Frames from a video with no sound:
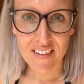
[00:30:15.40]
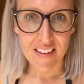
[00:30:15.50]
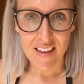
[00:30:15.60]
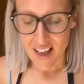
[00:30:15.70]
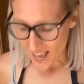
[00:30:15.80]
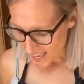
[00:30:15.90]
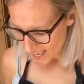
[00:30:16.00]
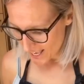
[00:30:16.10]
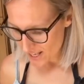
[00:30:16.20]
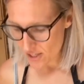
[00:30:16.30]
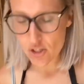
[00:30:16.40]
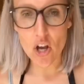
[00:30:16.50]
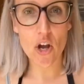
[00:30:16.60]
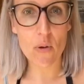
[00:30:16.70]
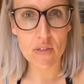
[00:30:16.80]
Hey,
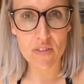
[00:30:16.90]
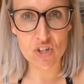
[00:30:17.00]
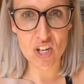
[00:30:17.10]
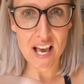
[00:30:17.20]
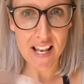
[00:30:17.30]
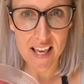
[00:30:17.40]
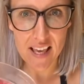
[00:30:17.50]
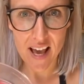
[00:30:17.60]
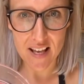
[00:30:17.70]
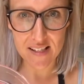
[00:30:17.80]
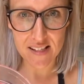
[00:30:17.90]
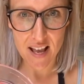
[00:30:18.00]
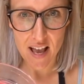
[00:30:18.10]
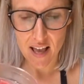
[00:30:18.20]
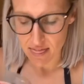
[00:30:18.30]
so the jelly has
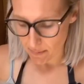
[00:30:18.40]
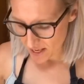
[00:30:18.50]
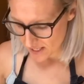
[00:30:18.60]
set the base